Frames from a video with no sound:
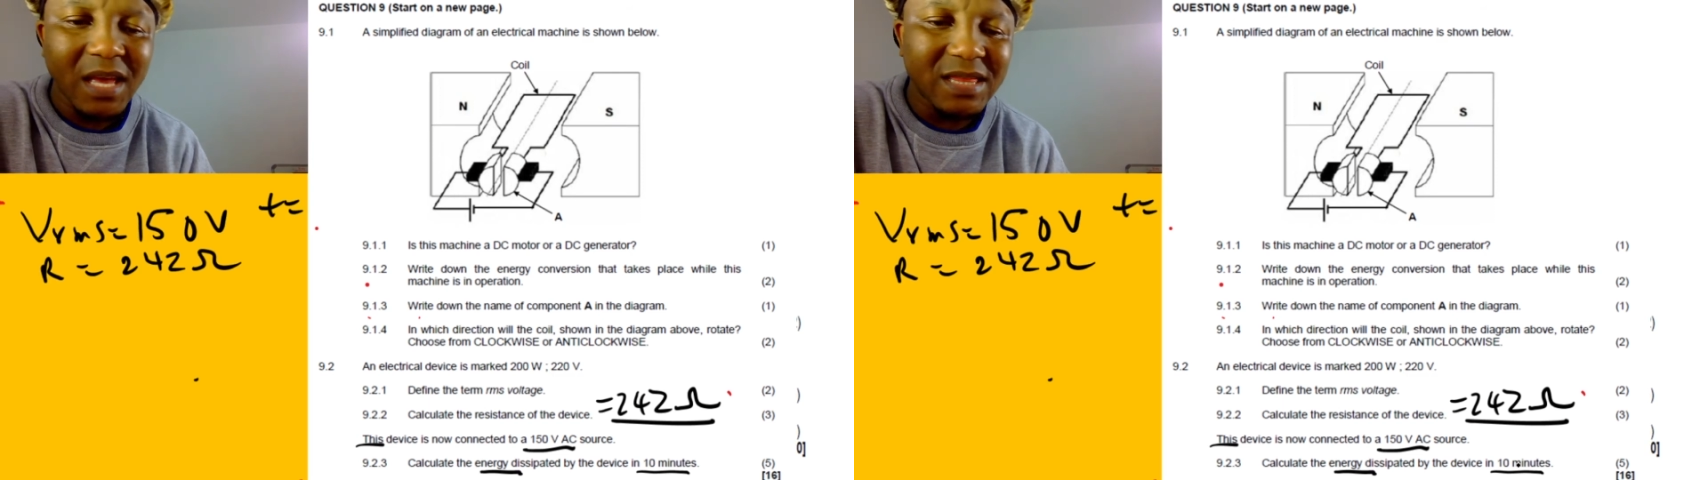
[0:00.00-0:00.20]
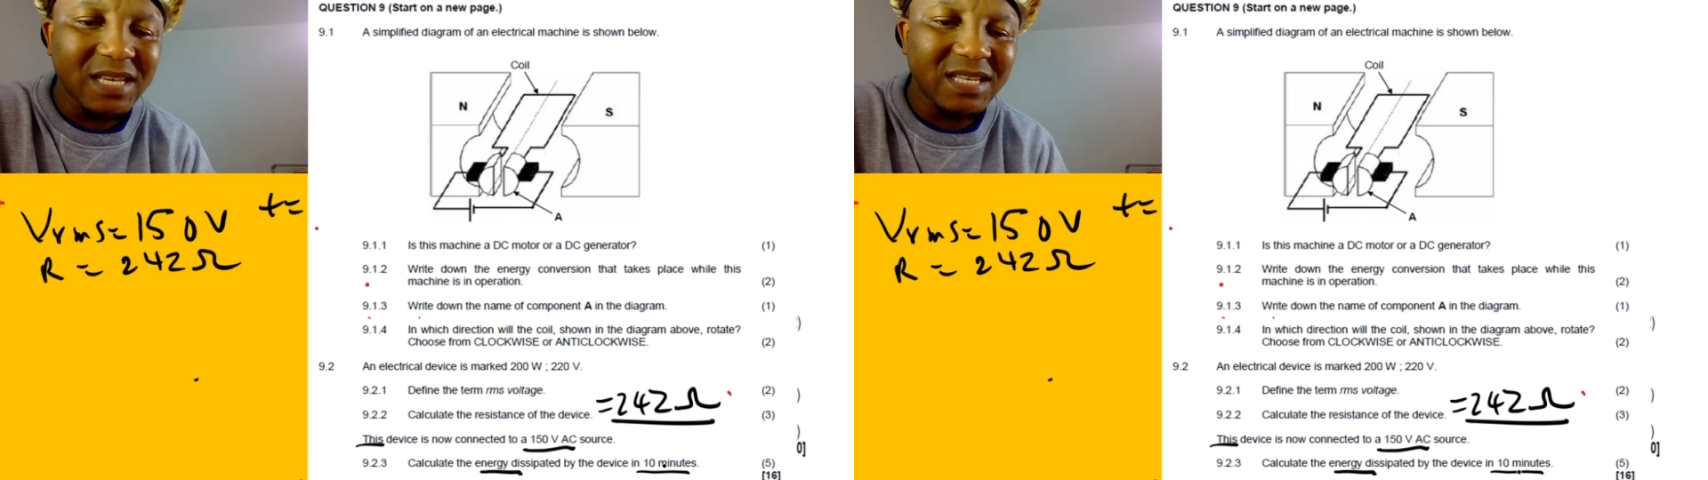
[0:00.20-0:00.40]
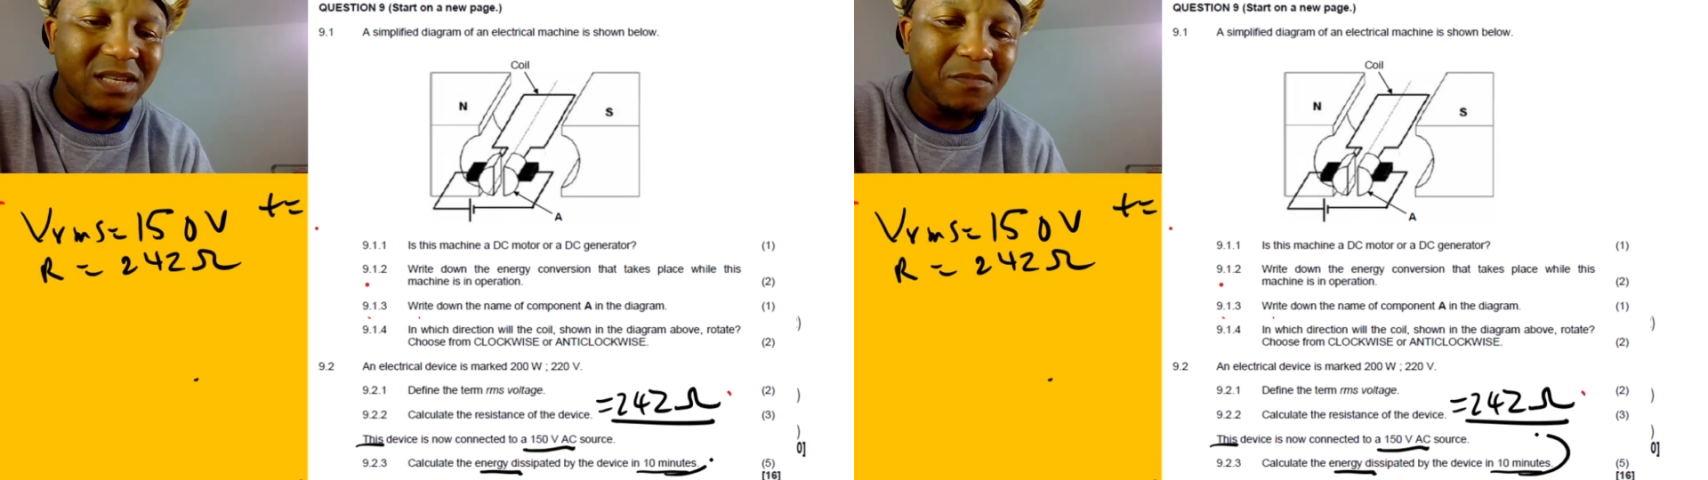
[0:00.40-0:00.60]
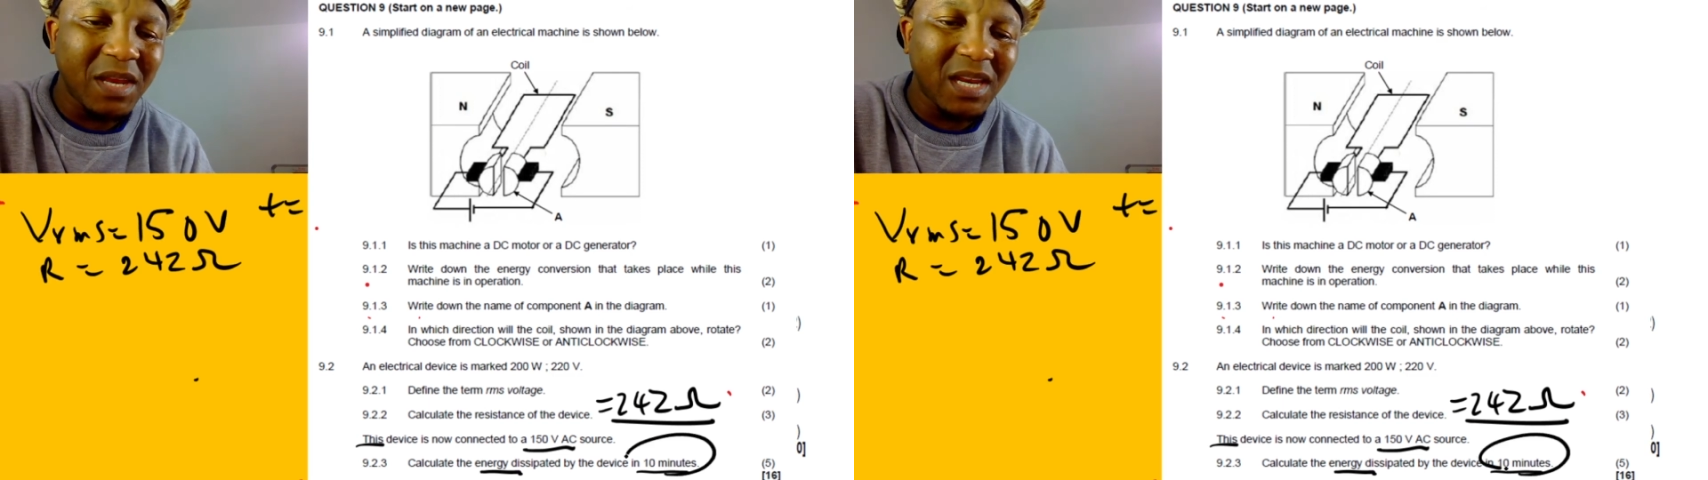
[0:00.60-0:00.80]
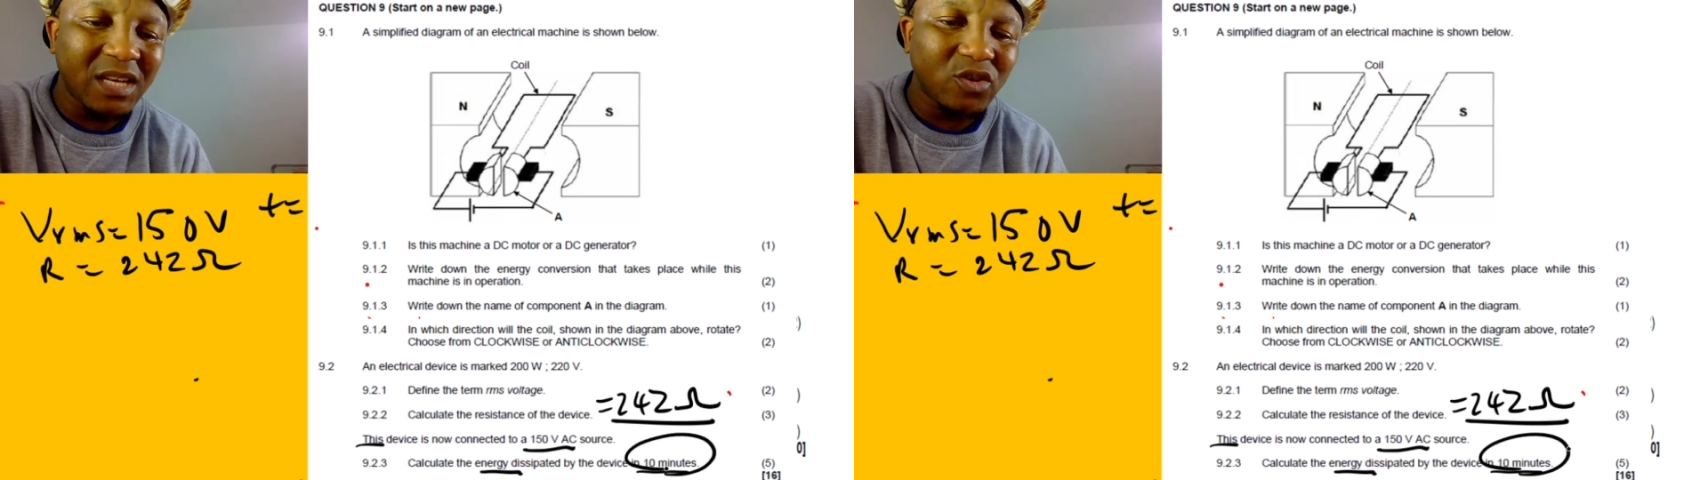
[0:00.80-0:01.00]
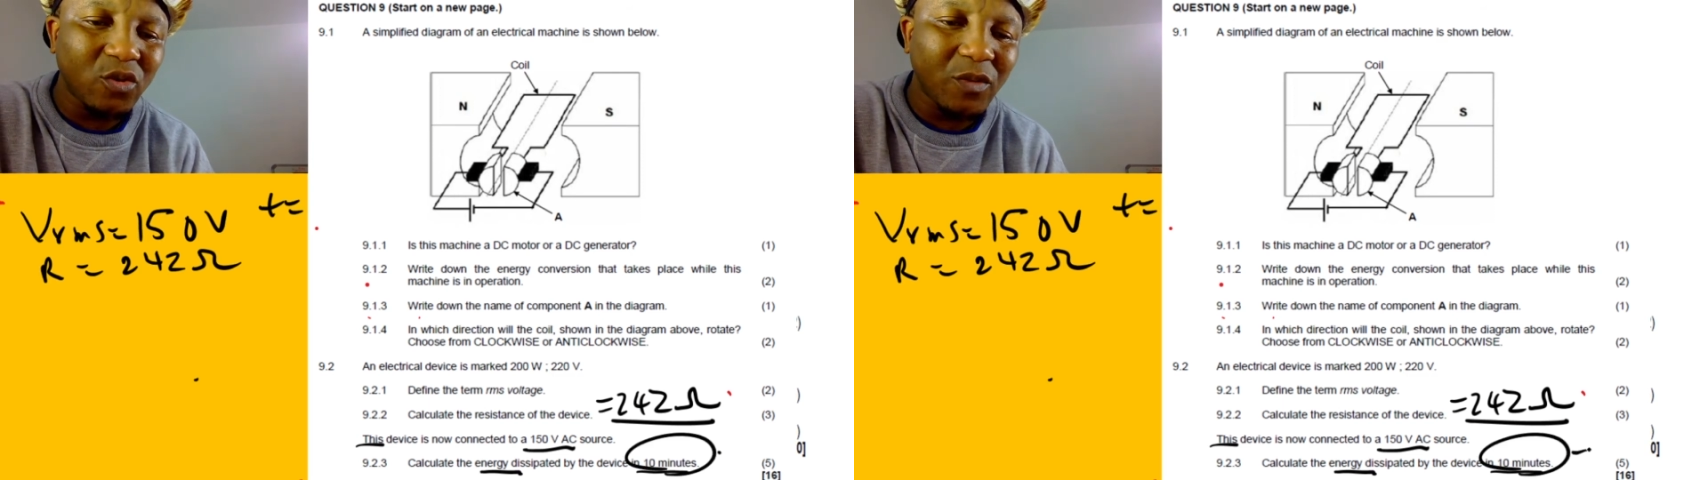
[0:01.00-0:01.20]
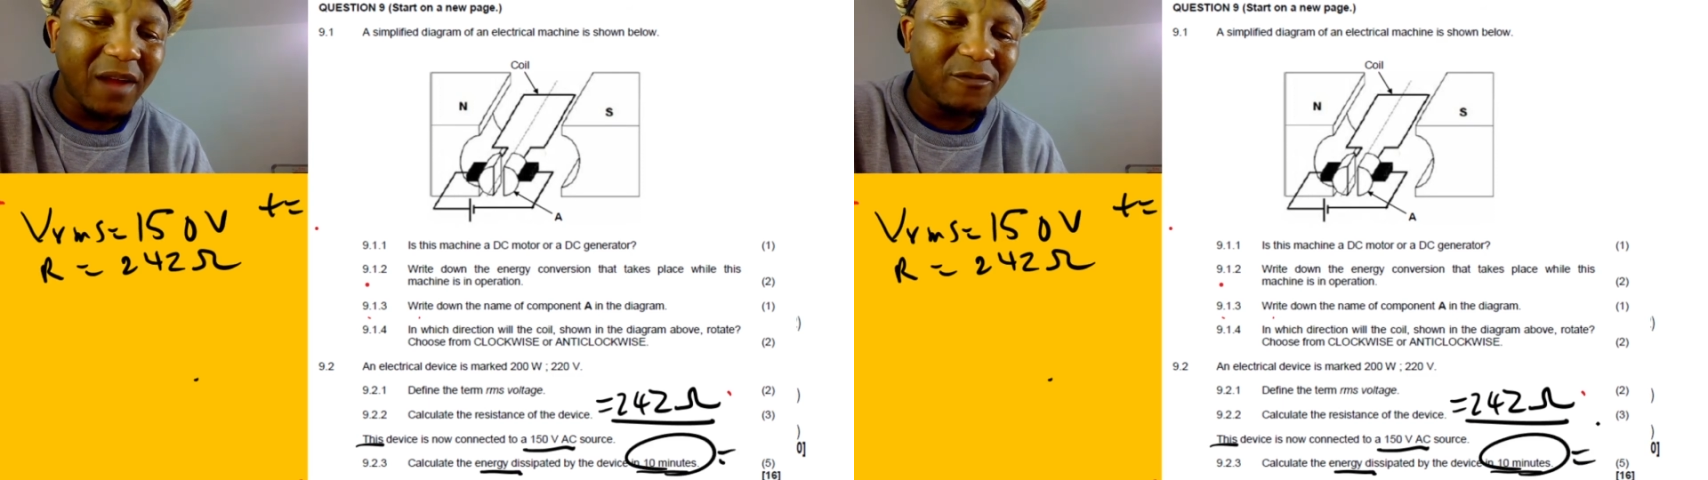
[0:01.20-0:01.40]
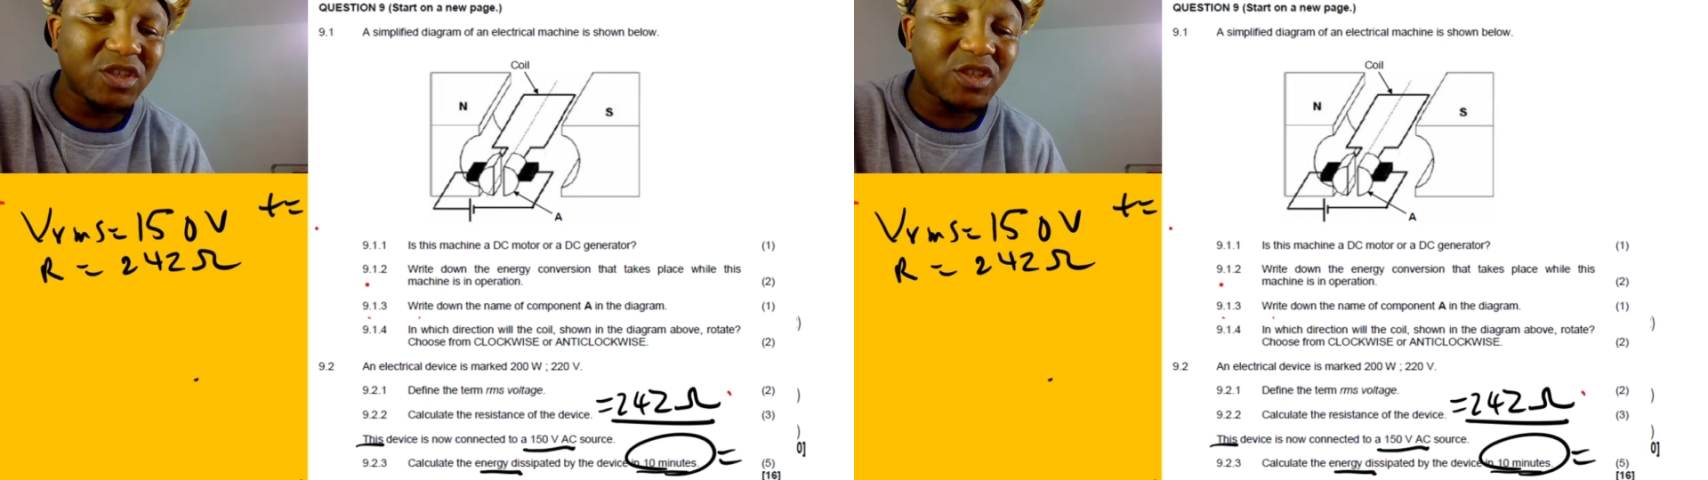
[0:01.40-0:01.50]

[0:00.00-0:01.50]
This is in minutes, so we have to